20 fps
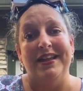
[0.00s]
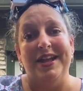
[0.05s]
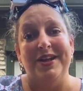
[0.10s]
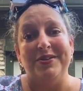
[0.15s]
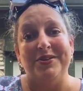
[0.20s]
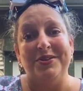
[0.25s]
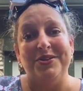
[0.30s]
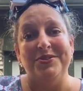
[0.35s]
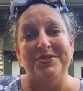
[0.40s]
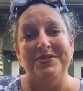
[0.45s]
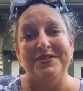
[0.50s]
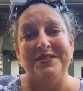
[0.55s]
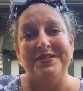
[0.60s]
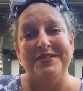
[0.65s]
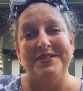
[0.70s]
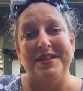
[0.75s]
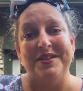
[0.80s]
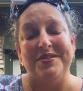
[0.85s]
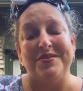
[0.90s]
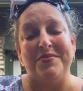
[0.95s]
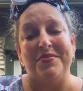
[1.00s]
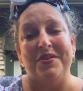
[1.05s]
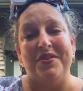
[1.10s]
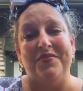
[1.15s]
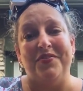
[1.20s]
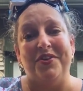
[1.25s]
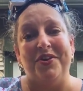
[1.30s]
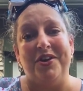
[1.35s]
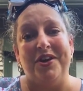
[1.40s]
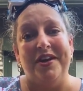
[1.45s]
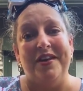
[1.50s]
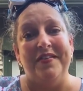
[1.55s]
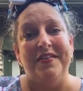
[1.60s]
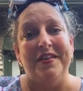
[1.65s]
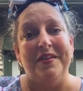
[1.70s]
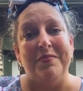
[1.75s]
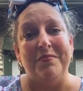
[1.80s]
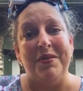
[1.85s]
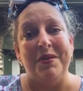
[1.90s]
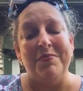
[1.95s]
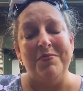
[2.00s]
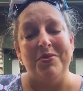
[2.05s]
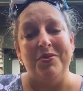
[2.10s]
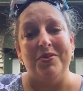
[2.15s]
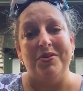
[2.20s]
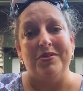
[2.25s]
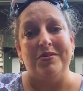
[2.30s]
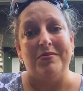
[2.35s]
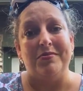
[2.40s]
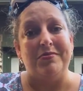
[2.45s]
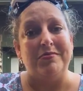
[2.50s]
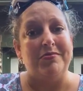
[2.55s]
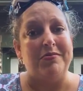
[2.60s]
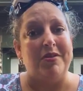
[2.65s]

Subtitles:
out koozies at the river and that people are